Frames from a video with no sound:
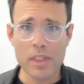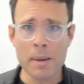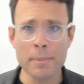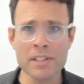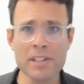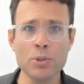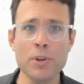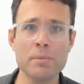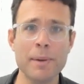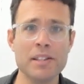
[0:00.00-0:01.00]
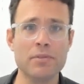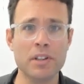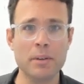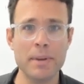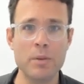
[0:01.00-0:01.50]
but still too expensive to
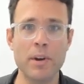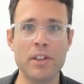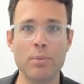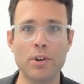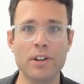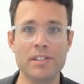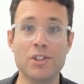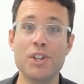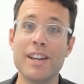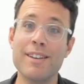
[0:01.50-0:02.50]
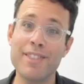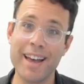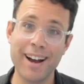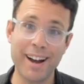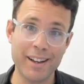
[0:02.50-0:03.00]
compete where the products achieve
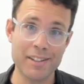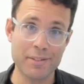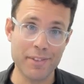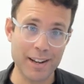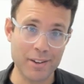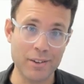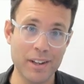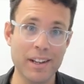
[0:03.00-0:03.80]
their highest value.